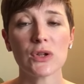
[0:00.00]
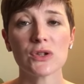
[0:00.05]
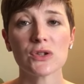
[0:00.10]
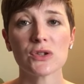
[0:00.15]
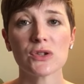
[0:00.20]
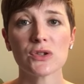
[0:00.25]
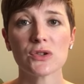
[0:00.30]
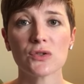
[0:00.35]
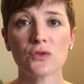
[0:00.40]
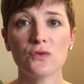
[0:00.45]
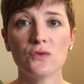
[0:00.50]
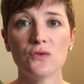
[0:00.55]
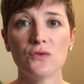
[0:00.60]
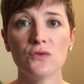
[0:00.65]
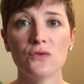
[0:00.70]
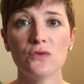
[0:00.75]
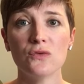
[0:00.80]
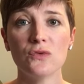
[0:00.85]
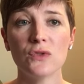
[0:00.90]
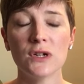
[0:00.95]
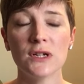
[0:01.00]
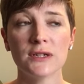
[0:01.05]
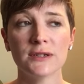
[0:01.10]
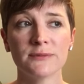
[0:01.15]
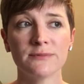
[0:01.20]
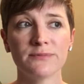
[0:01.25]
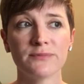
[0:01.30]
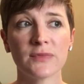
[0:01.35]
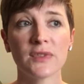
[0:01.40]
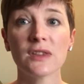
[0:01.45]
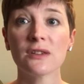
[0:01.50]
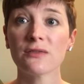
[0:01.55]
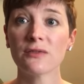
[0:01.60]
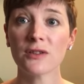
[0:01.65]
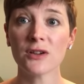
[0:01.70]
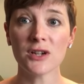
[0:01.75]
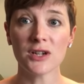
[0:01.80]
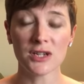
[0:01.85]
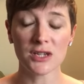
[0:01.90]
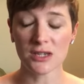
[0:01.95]
So the
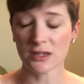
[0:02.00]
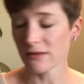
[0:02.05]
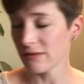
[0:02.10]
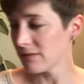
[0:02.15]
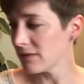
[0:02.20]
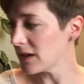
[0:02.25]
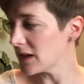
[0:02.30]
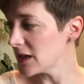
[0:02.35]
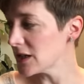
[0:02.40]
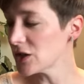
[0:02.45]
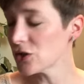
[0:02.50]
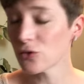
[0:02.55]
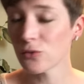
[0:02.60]
first finished